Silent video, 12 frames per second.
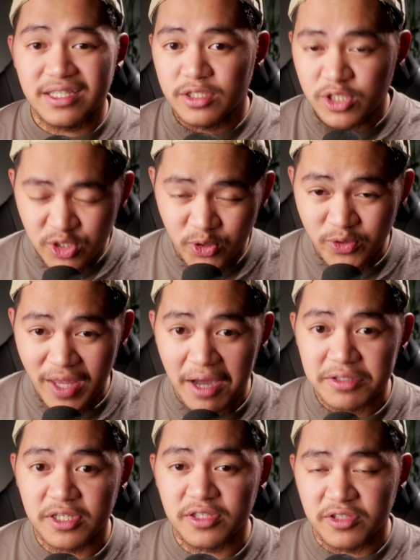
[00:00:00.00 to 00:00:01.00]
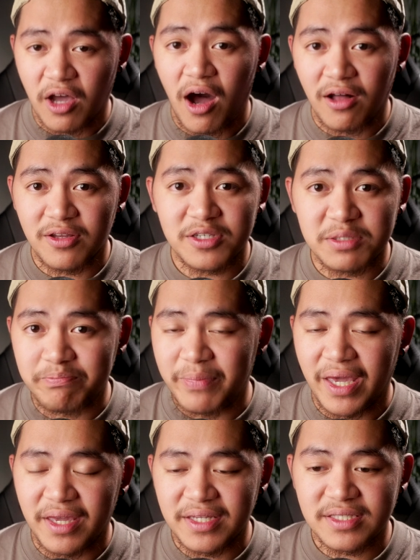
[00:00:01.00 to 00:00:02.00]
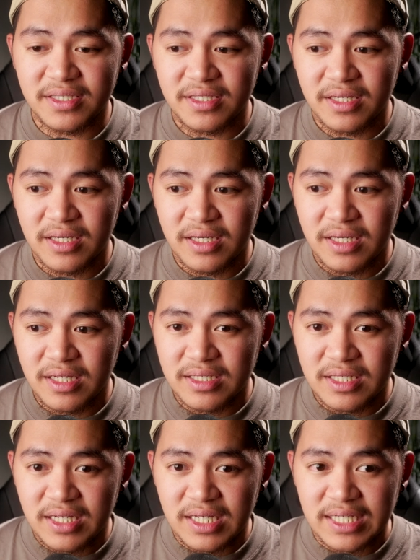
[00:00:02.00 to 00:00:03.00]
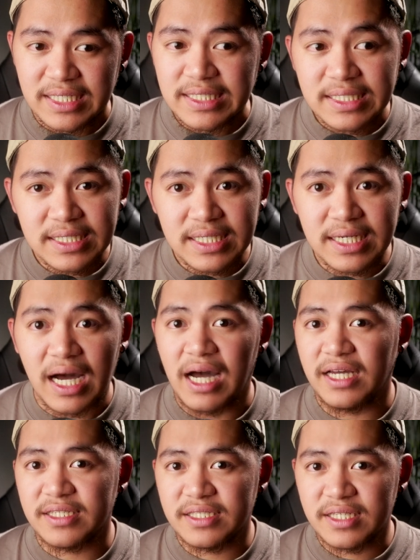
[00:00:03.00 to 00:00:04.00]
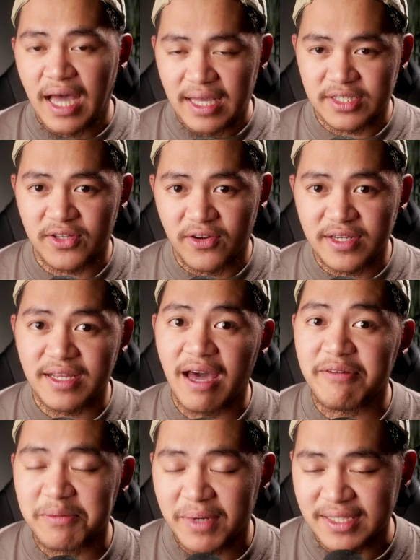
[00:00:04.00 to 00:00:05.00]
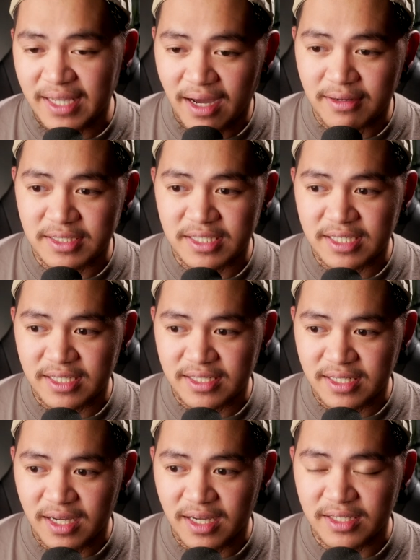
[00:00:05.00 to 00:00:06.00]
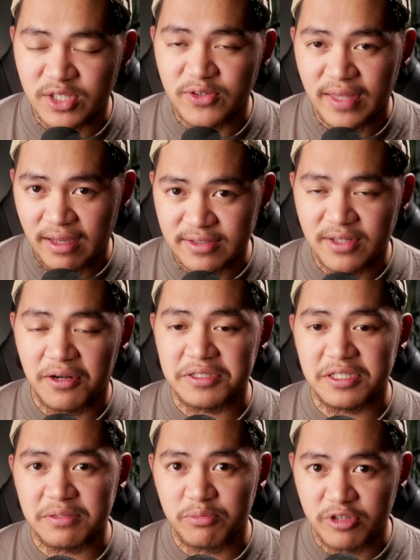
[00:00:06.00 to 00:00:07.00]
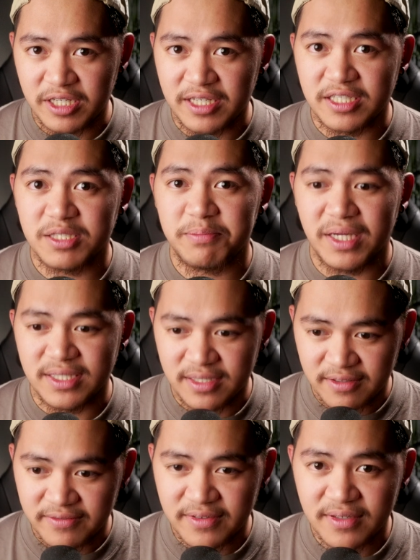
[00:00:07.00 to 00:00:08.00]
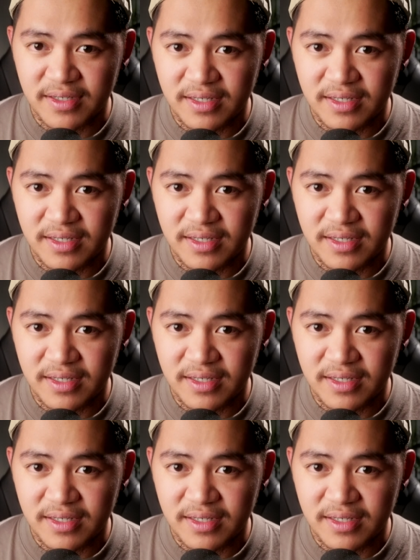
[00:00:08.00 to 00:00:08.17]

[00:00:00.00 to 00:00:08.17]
is $2,000 base, I started having my doubts because $2,000 is pretty expensive.